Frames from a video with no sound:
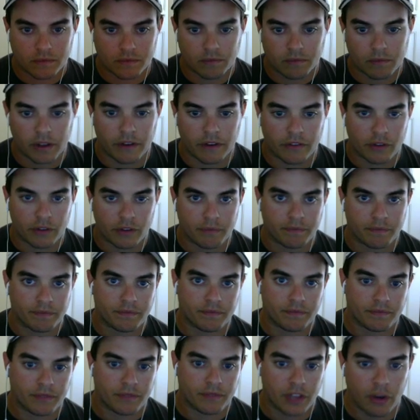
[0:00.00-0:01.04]
Player view.
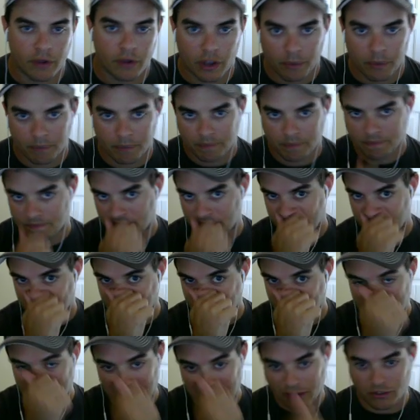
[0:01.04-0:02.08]
Here we go.
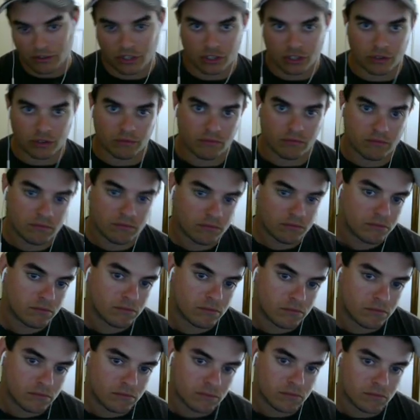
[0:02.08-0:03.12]
Down 2.
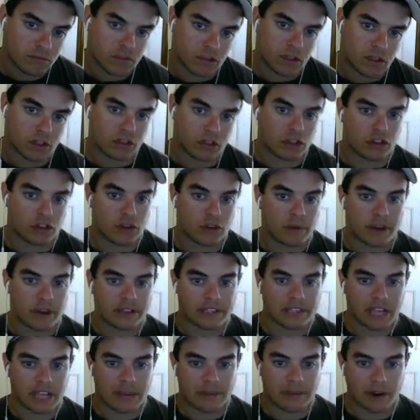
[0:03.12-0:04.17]
A good amount of
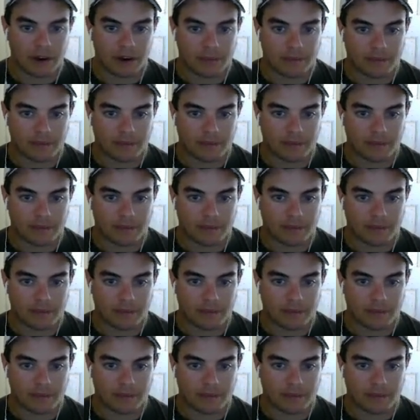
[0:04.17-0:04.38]
time here.